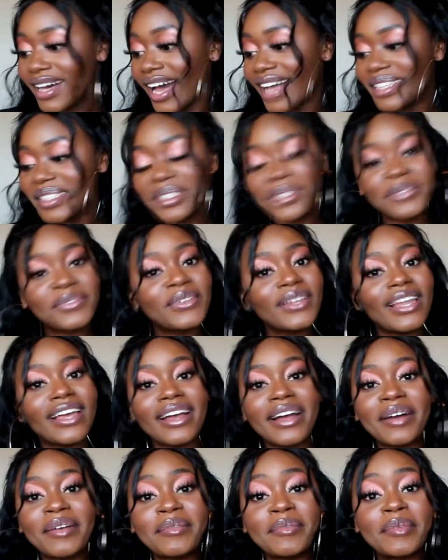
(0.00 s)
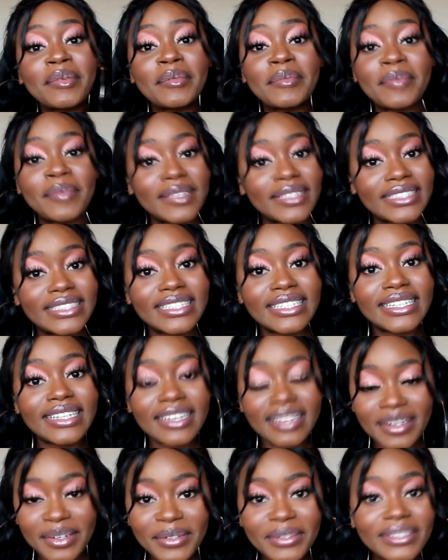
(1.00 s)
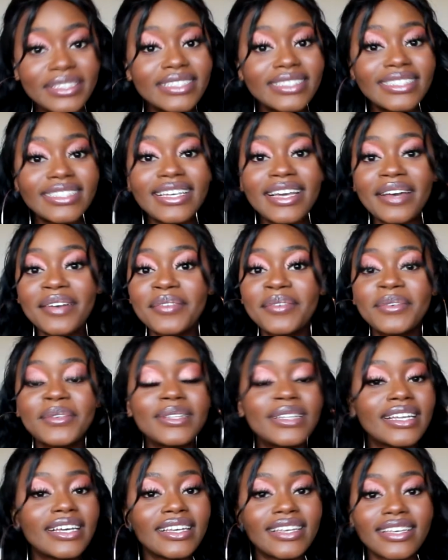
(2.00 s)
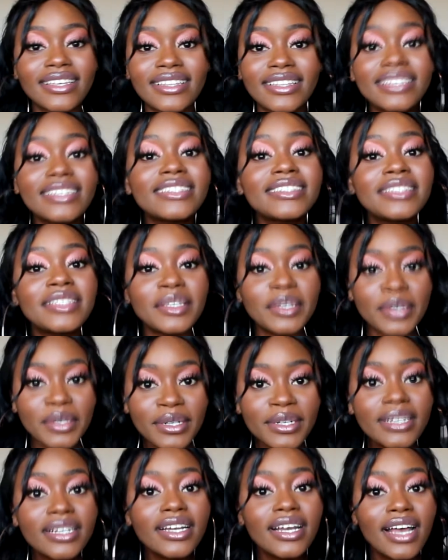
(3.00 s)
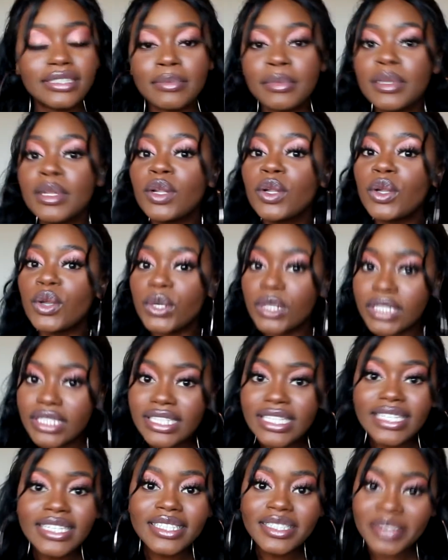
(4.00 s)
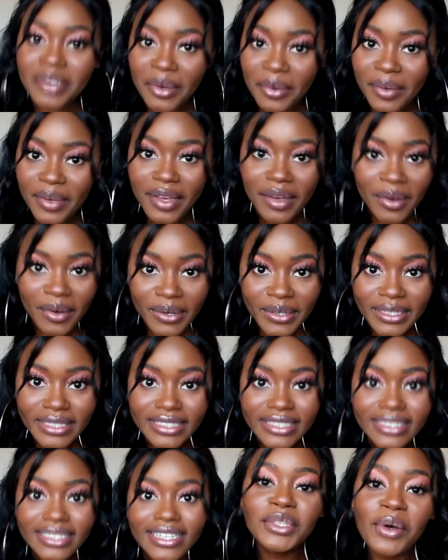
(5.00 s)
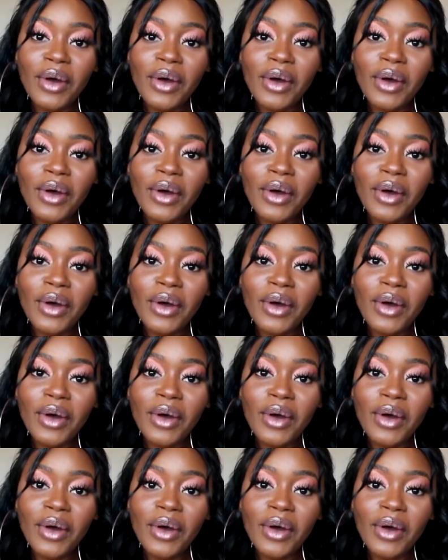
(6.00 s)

I just feel like I've been busy. Like honestly, I feel like this year there's been a lot of things going on.